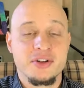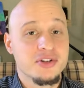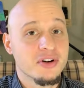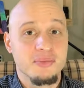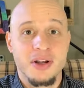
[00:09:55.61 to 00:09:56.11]
Let's
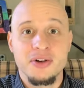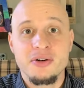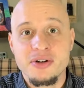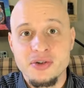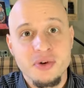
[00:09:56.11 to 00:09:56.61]
talk about the
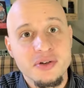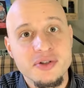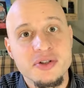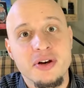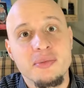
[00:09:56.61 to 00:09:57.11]
Griswolds.
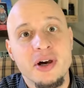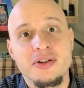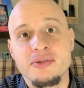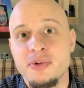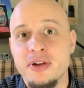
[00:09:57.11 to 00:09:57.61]
Let's talk about
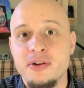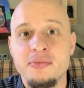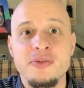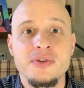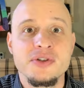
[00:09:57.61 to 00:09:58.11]
some of the other
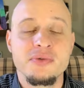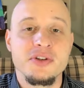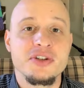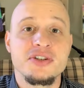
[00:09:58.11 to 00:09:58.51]
movies where